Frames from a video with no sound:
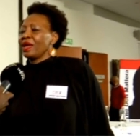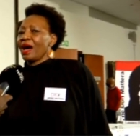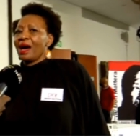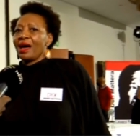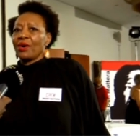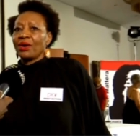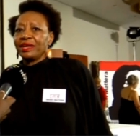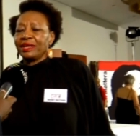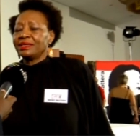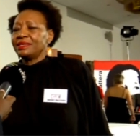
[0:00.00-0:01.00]
We are
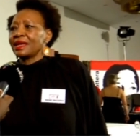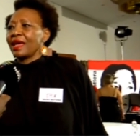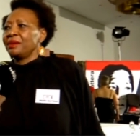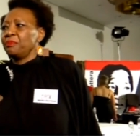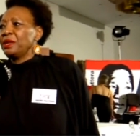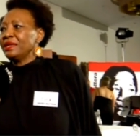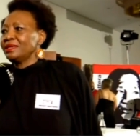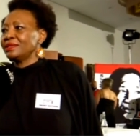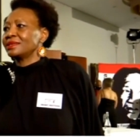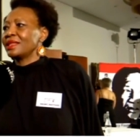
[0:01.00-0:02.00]
honored and
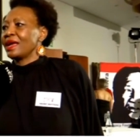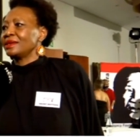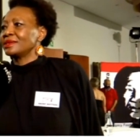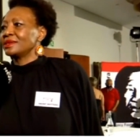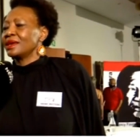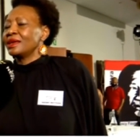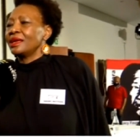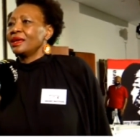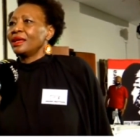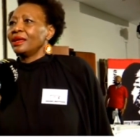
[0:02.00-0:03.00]
pleased that
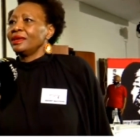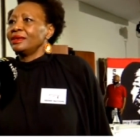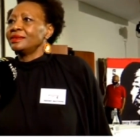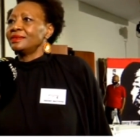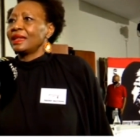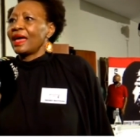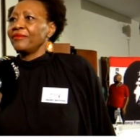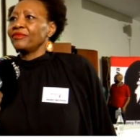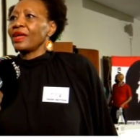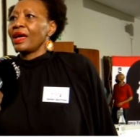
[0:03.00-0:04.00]
his
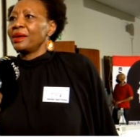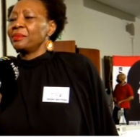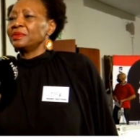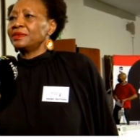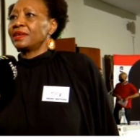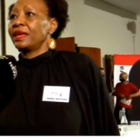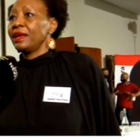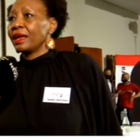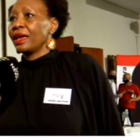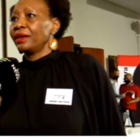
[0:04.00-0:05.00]
lifetime's
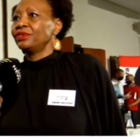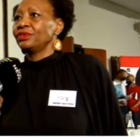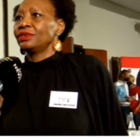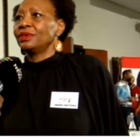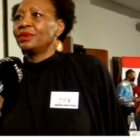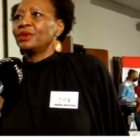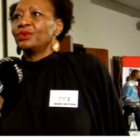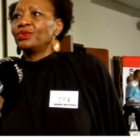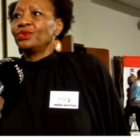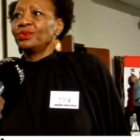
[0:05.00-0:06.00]
dedication
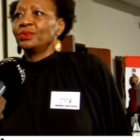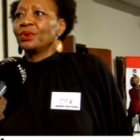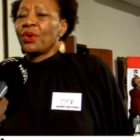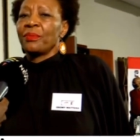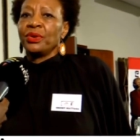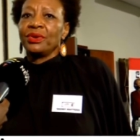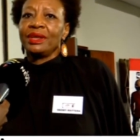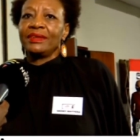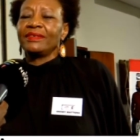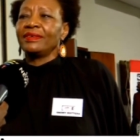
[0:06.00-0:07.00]
to
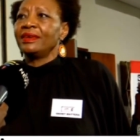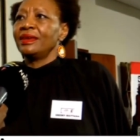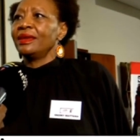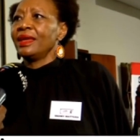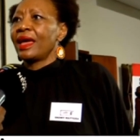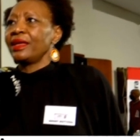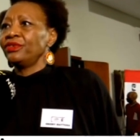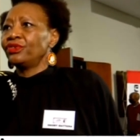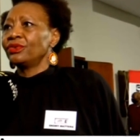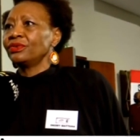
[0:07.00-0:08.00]
community
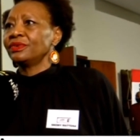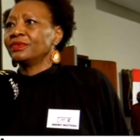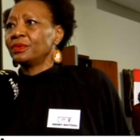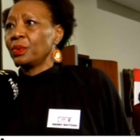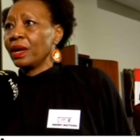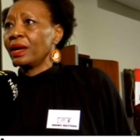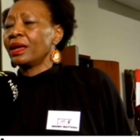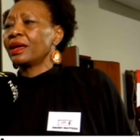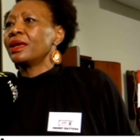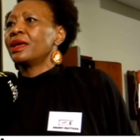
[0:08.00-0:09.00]
and children's
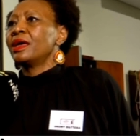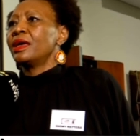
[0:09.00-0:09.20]
work